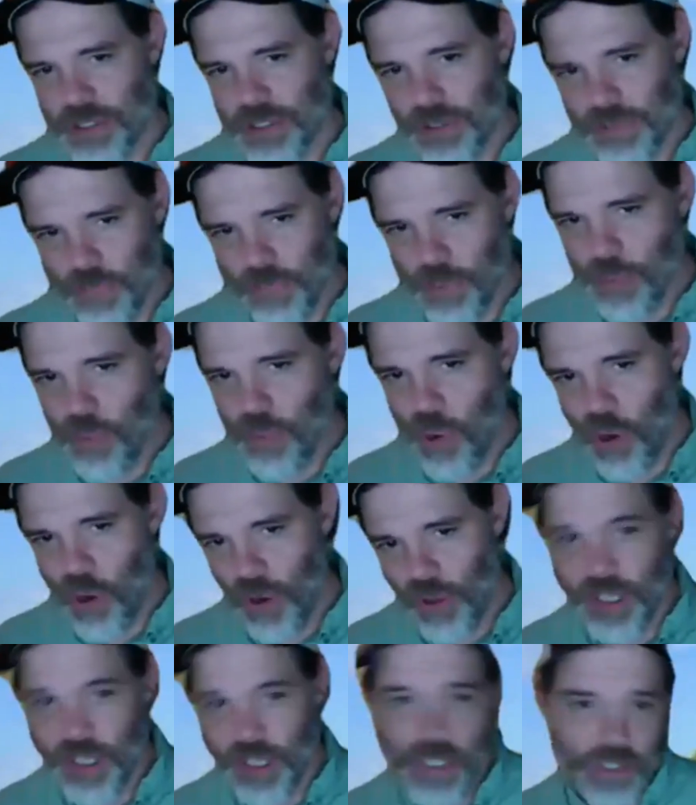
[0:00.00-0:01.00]
we were
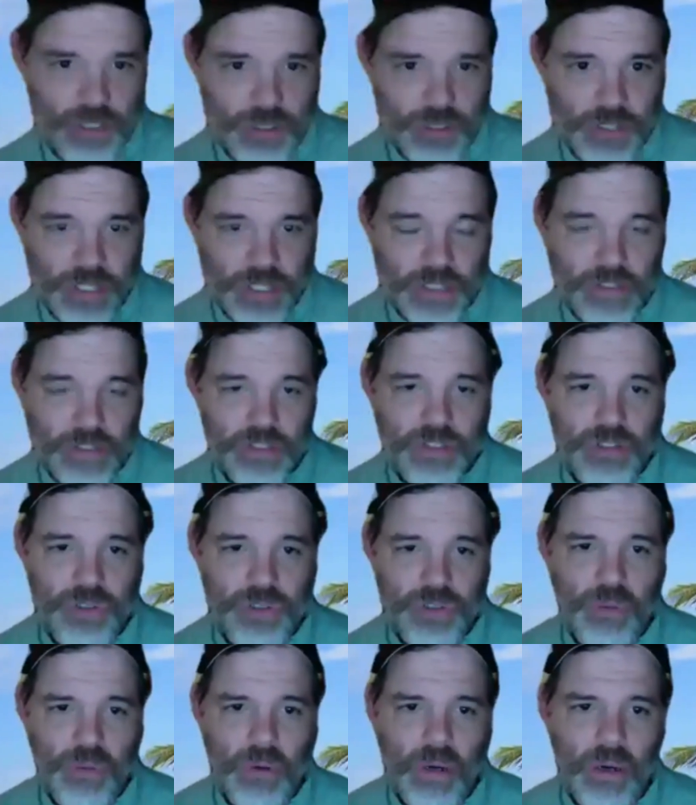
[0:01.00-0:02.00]
all ushered
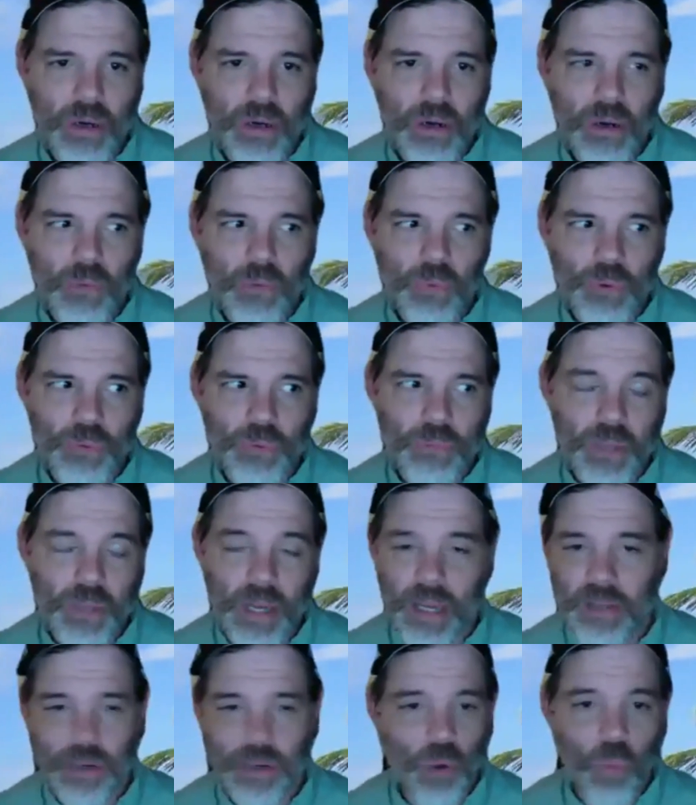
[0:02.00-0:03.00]
into a room that
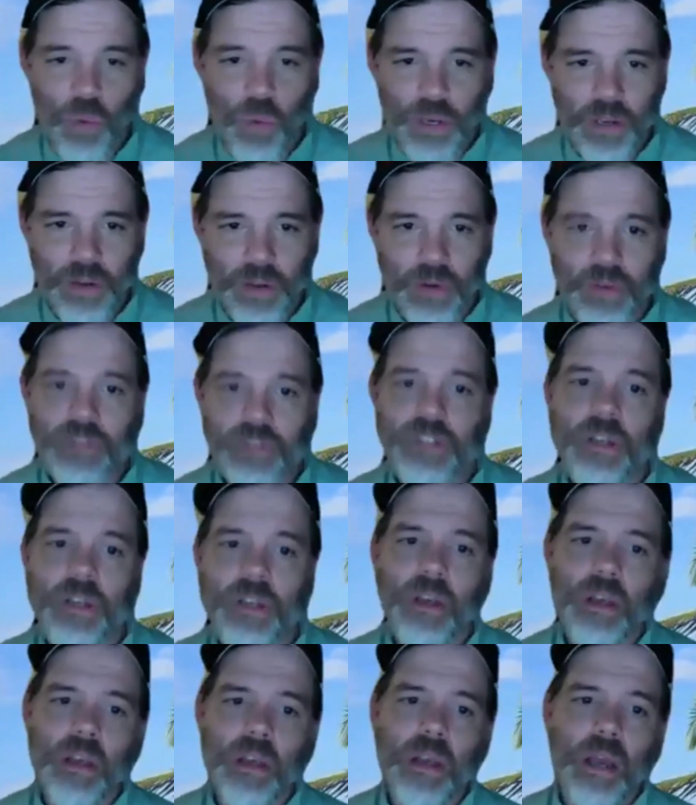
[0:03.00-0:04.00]
had no windows.
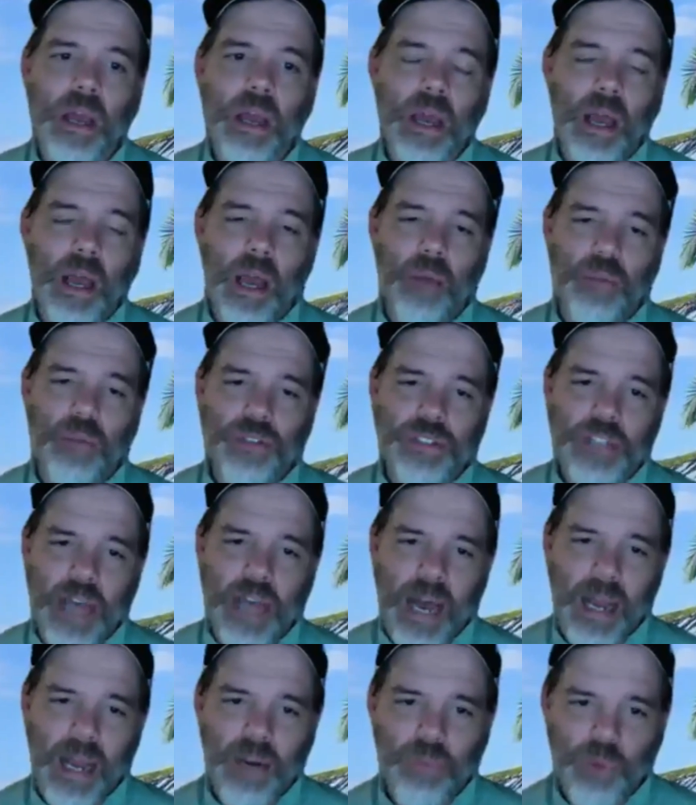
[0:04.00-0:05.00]
And we
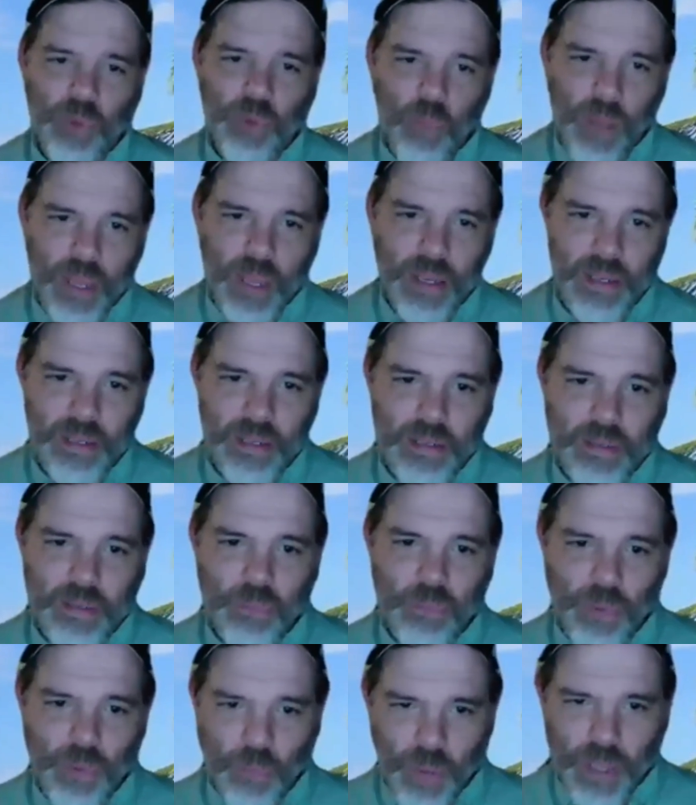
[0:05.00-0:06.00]
sat and we waited
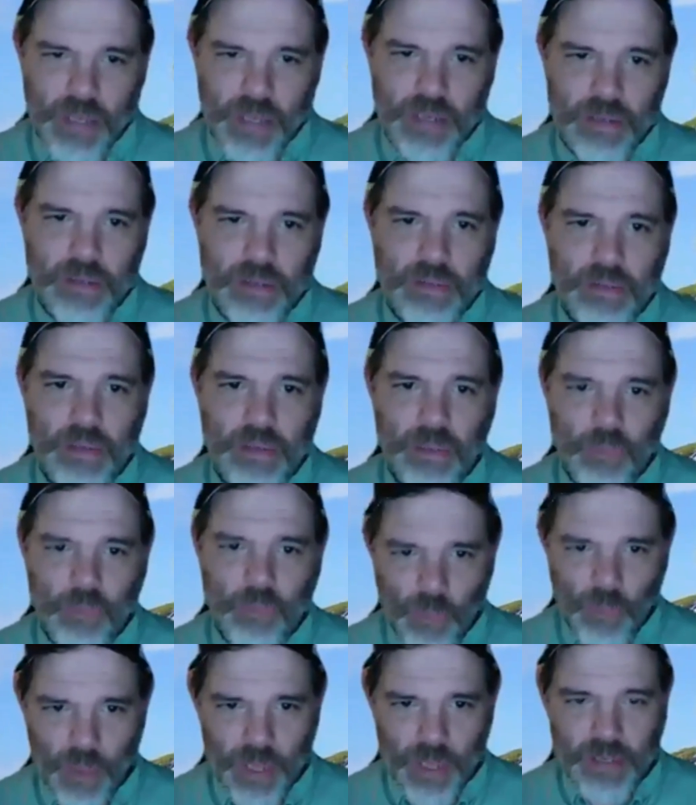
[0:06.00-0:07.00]
and we waited and
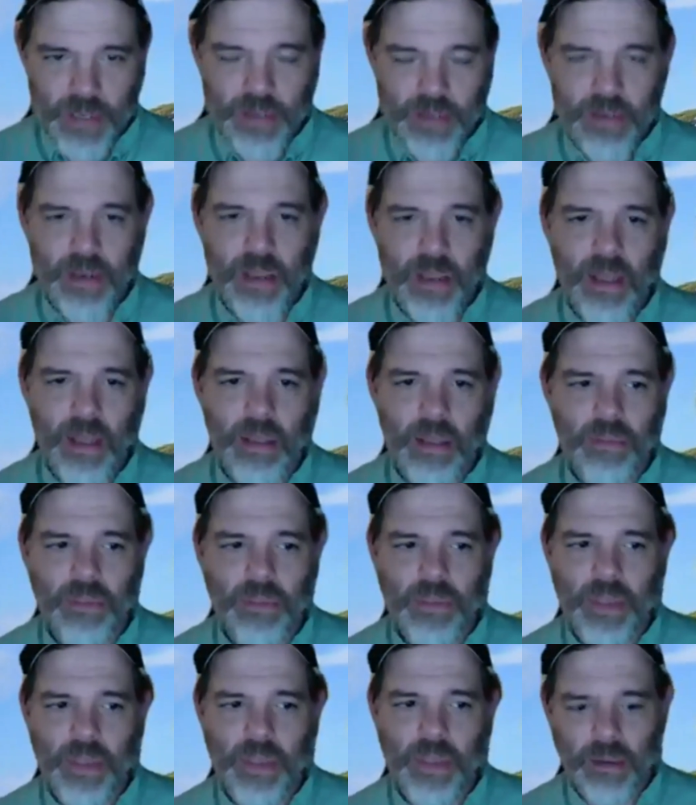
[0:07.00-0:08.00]
we waited.
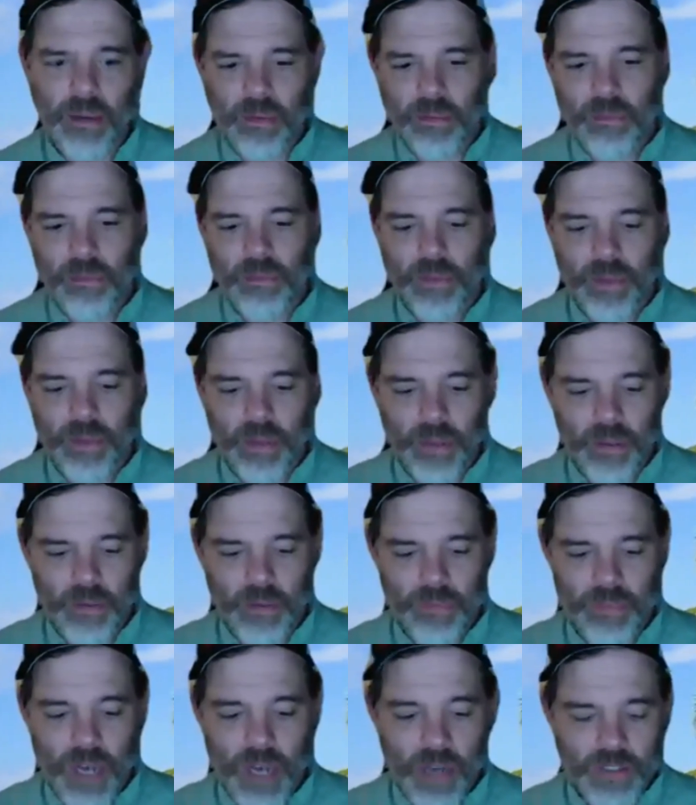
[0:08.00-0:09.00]
And then
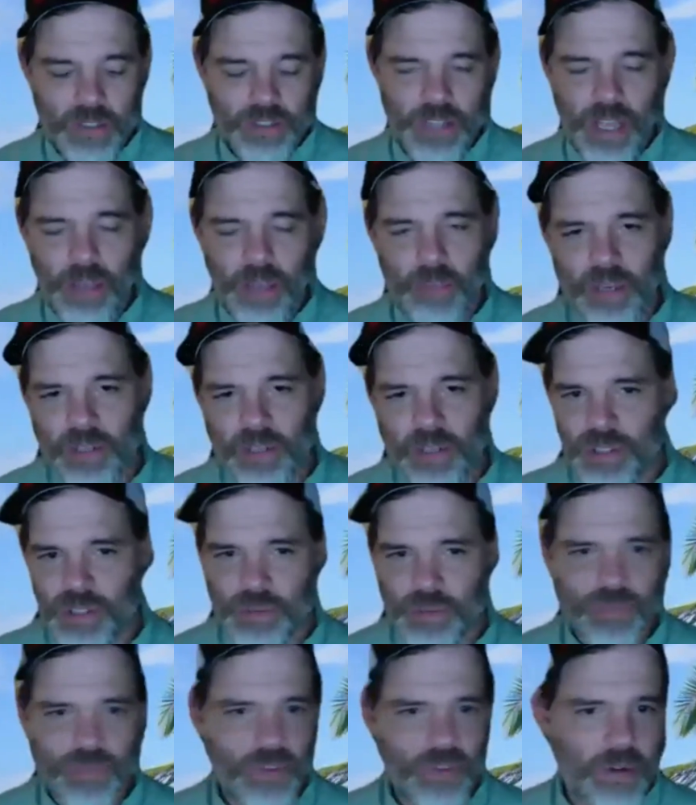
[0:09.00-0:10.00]
the doctor came in, and she
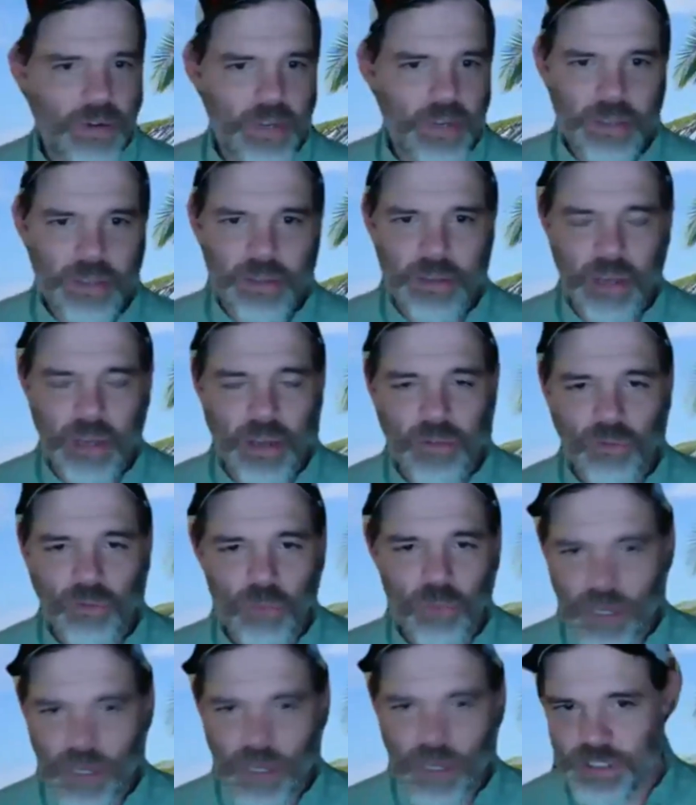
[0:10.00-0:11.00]
was very kind of
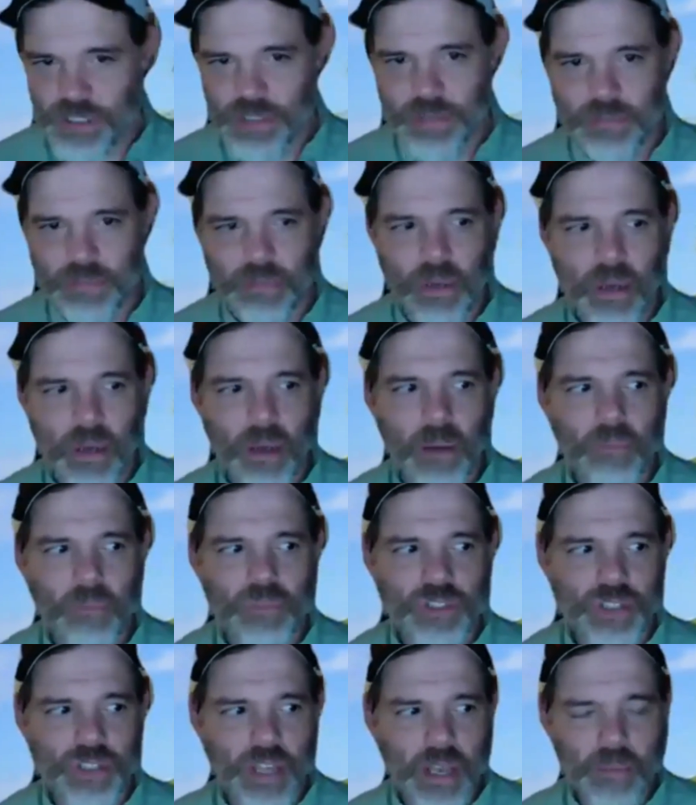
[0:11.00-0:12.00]
rushed.
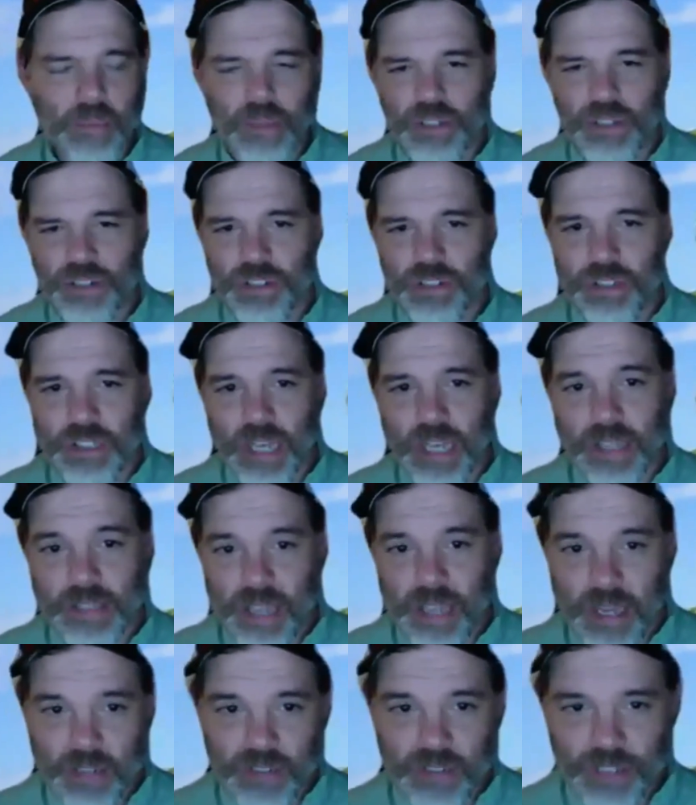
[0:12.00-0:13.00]
She came in and she sat
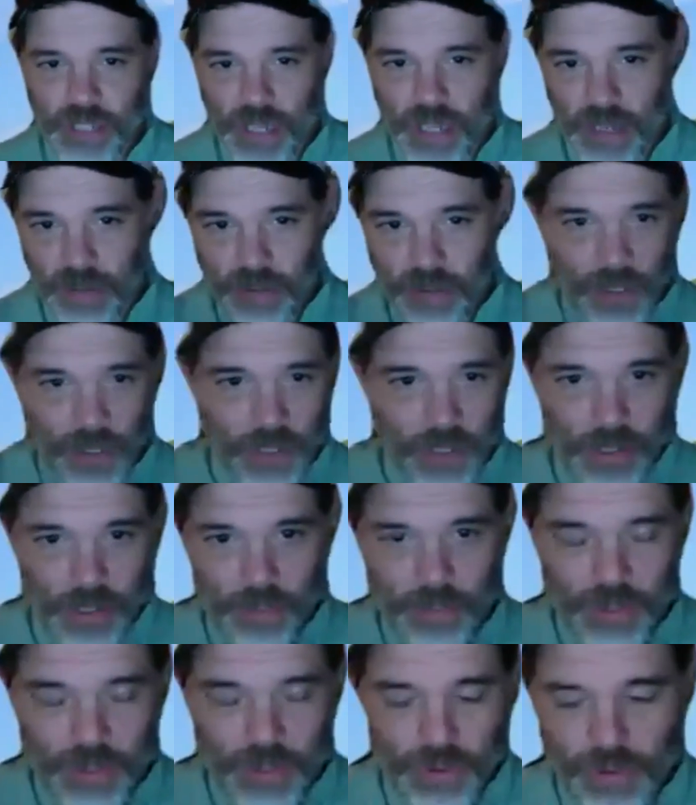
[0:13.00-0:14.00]
down, she had her
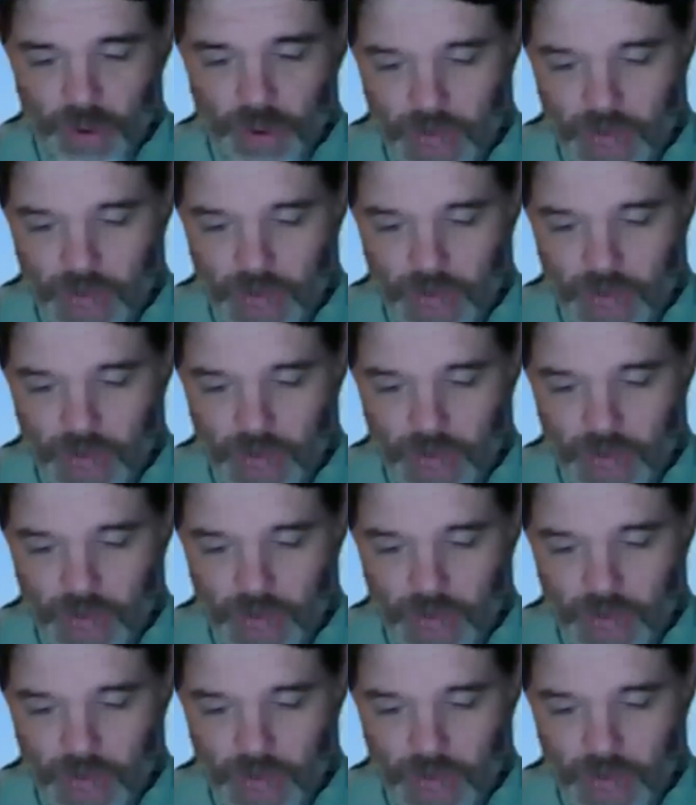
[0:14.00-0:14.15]
computer out,